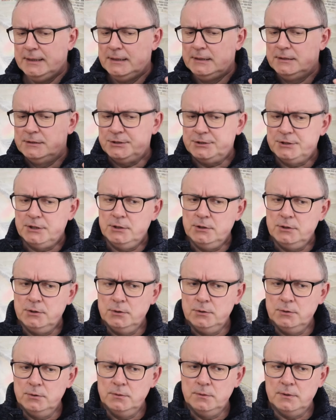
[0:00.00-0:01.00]

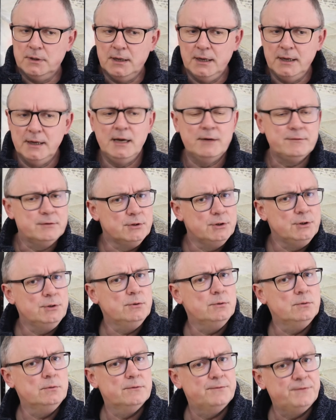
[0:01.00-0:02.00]
So I have a new